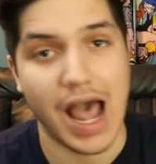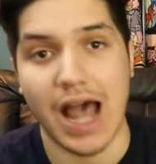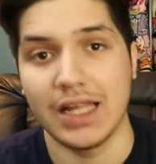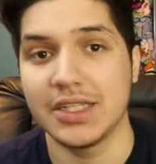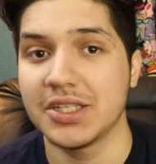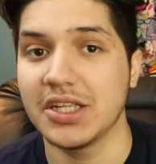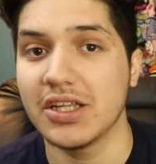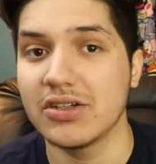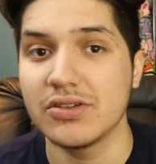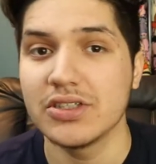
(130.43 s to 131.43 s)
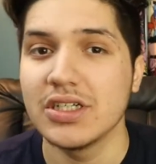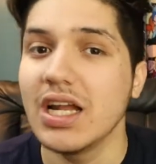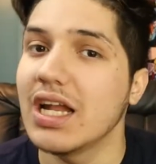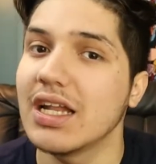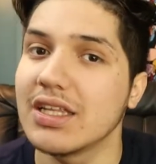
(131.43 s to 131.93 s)
Honestly though,
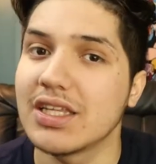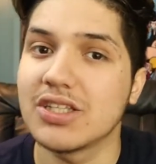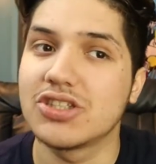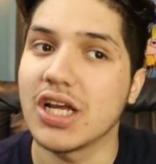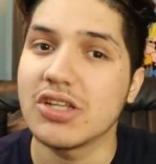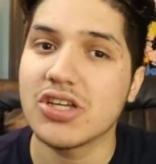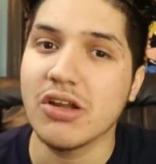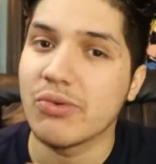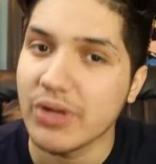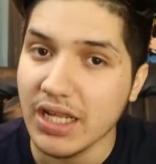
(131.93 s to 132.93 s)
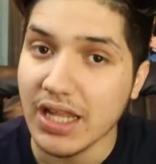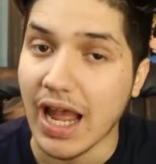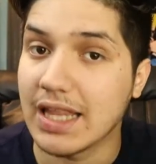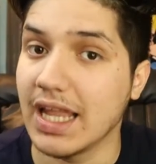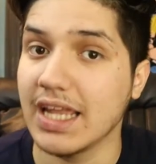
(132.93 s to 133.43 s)
the J J and Reid,
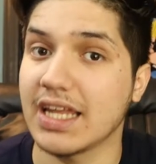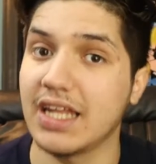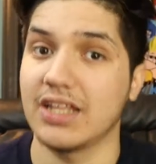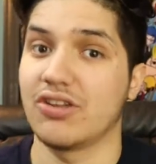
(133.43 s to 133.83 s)
I like it.